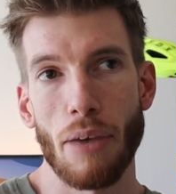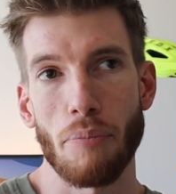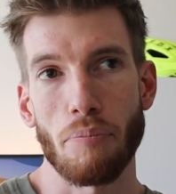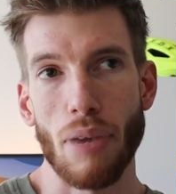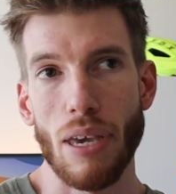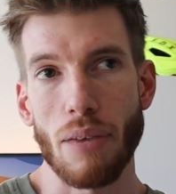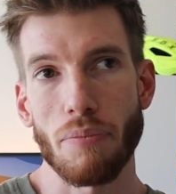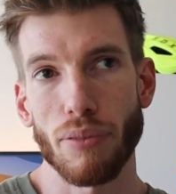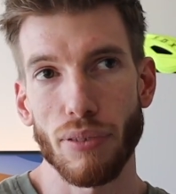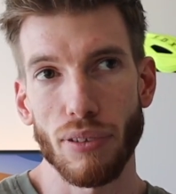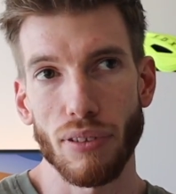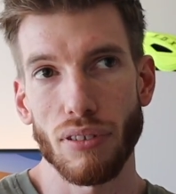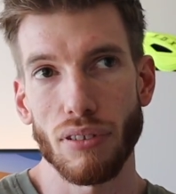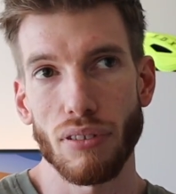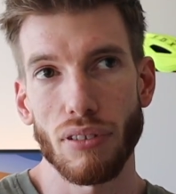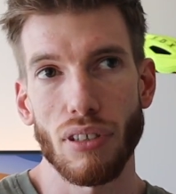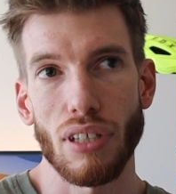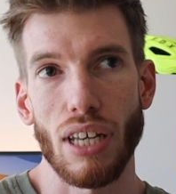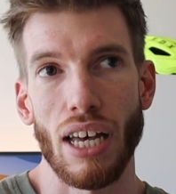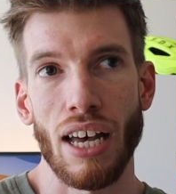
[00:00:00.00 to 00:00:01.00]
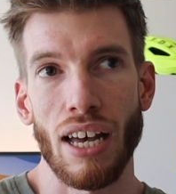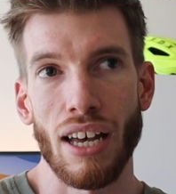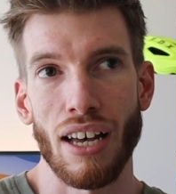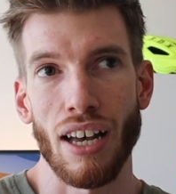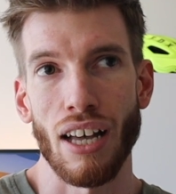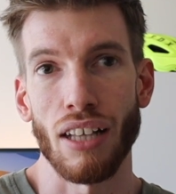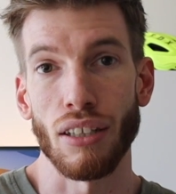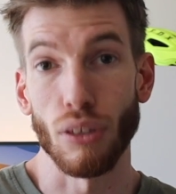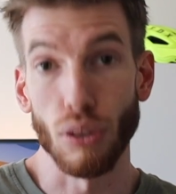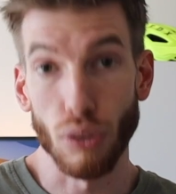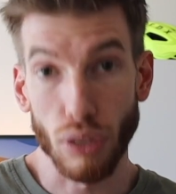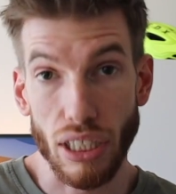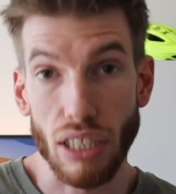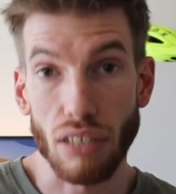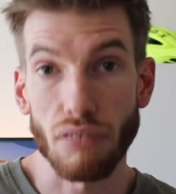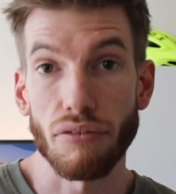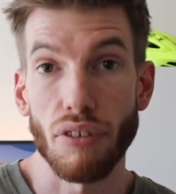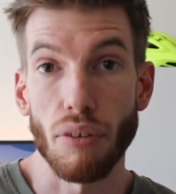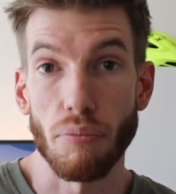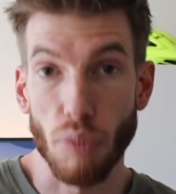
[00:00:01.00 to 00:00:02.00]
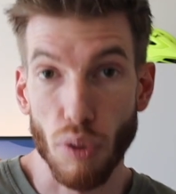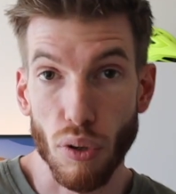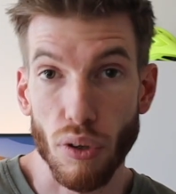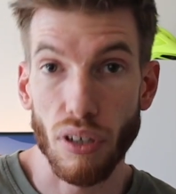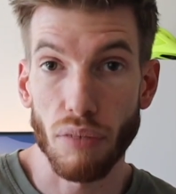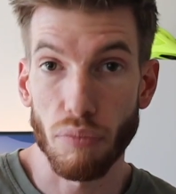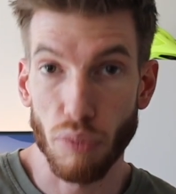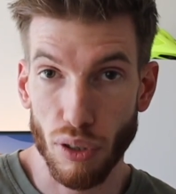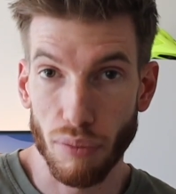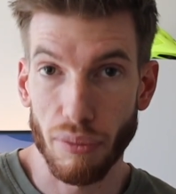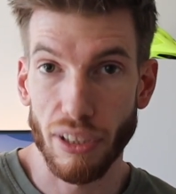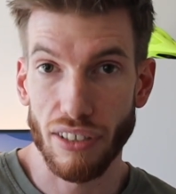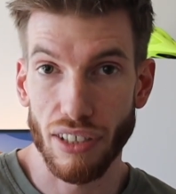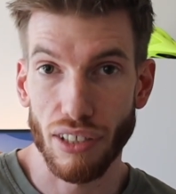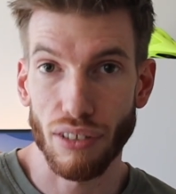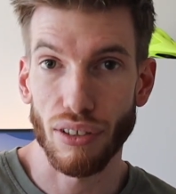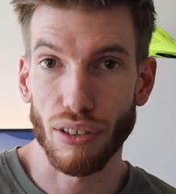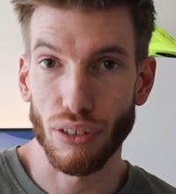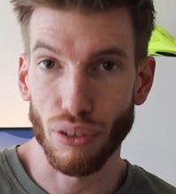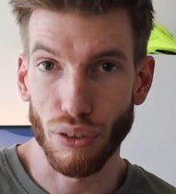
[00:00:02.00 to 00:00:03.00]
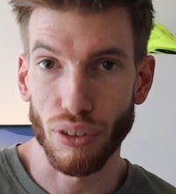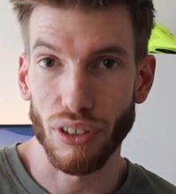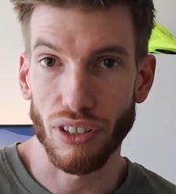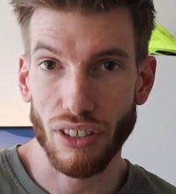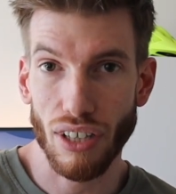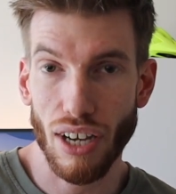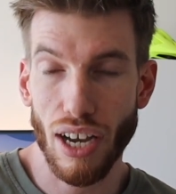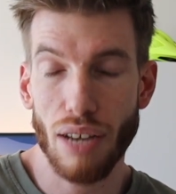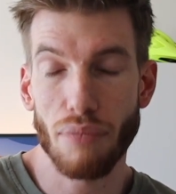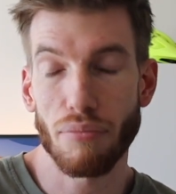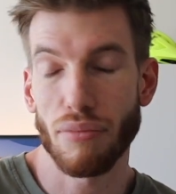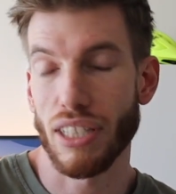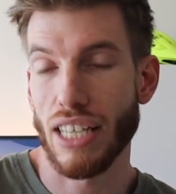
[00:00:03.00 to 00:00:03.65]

people uh, are looking for more and more material all the time.